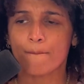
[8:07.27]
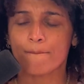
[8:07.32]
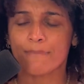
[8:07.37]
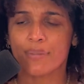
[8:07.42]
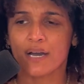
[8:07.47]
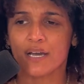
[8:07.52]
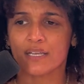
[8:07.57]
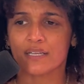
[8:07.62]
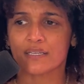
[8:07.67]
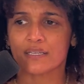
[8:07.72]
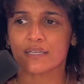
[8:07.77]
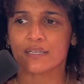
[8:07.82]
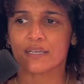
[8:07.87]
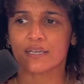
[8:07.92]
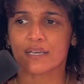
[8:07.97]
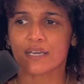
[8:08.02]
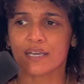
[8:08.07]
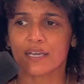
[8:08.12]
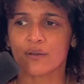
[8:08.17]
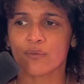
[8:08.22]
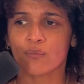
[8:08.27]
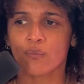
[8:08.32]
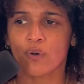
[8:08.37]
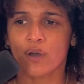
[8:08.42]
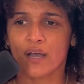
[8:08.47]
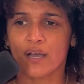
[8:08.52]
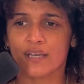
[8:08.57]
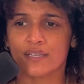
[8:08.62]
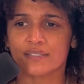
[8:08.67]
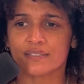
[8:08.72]
but it
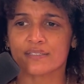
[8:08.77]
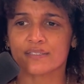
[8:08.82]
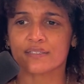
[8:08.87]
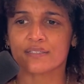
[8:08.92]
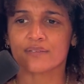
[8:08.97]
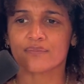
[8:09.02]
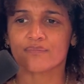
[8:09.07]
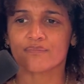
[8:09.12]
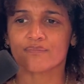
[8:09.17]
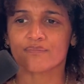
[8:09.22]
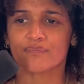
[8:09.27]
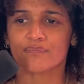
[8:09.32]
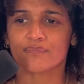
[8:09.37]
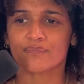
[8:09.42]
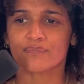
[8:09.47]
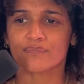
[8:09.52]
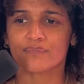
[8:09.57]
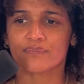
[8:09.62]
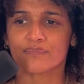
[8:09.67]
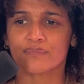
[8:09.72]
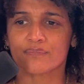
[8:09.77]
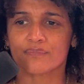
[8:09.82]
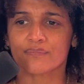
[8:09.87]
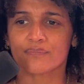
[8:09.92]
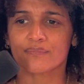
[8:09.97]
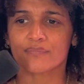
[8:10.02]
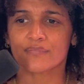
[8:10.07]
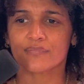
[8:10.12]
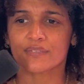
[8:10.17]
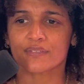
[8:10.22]
was
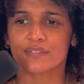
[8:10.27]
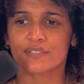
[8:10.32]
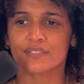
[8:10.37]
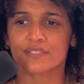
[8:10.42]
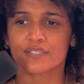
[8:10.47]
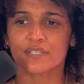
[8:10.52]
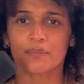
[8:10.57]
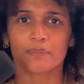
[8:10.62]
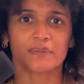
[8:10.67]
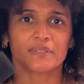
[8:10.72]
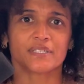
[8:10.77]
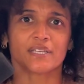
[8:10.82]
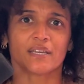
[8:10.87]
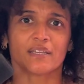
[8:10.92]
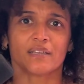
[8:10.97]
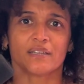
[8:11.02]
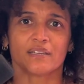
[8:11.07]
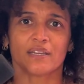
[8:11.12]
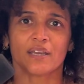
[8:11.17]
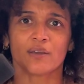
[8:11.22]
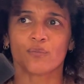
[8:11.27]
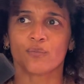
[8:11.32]
dissipating.